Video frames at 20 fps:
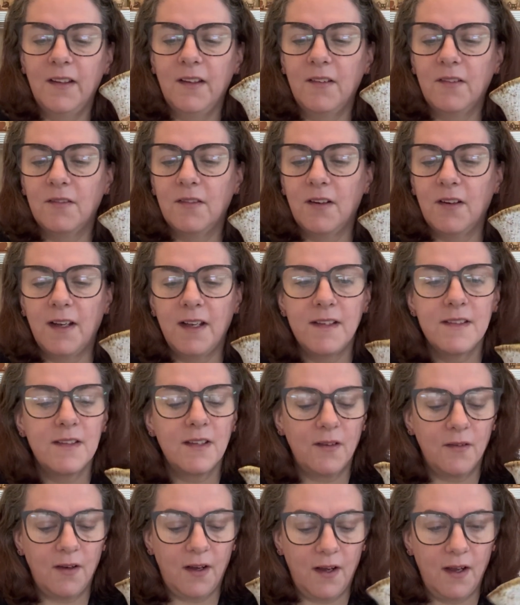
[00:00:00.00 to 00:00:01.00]
Right,
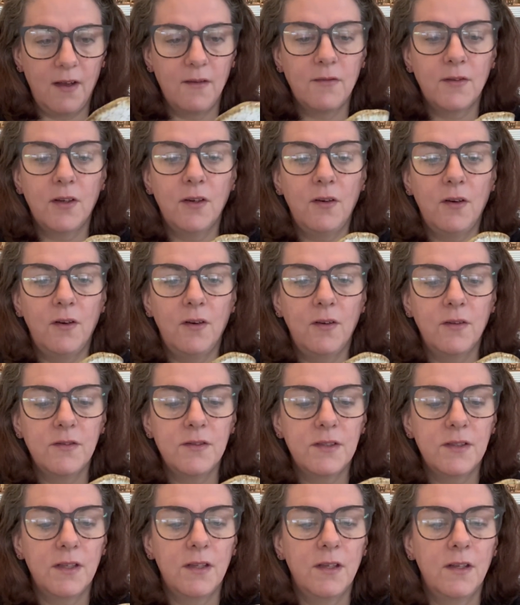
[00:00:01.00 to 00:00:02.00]
so I've got,
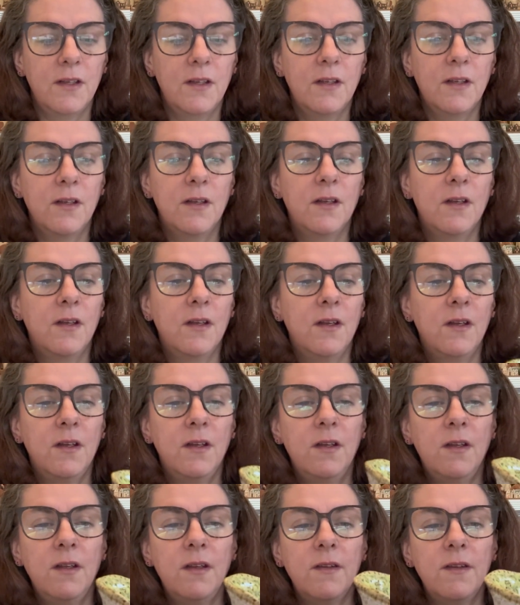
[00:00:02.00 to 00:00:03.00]

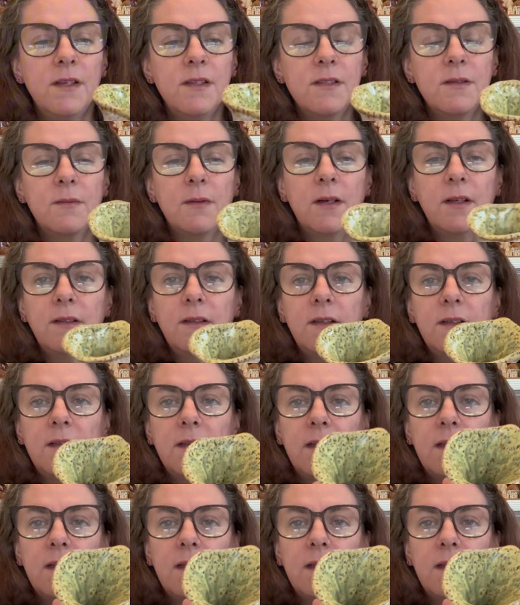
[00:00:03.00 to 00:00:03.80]
this one